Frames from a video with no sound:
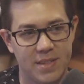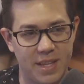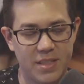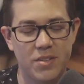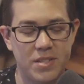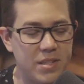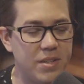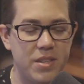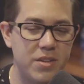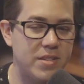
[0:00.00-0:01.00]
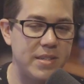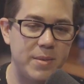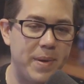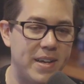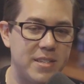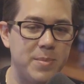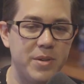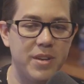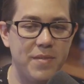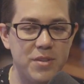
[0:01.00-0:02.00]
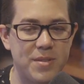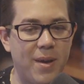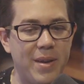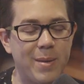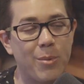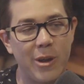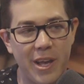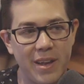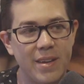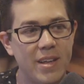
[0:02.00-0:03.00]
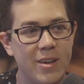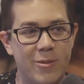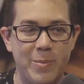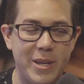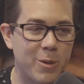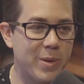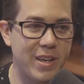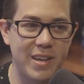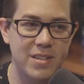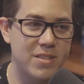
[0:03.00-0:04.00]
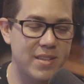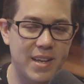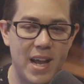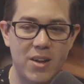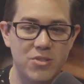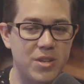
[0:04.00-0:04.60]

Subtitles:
Like there's still a possibility of you starting a brand with meager beginnings, just like ours.